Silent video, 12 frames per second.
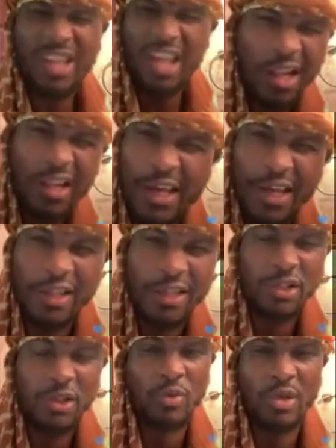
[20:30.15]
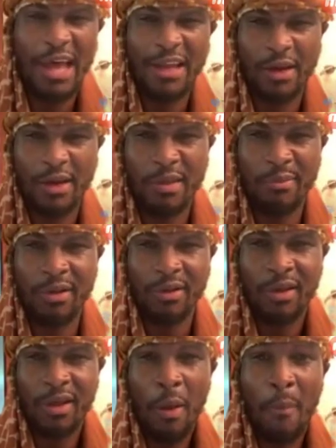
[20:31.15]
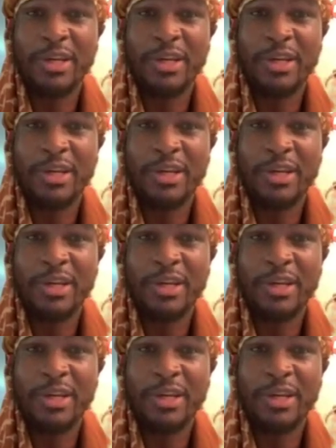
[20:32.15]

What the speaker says: It was clear that she had a demon.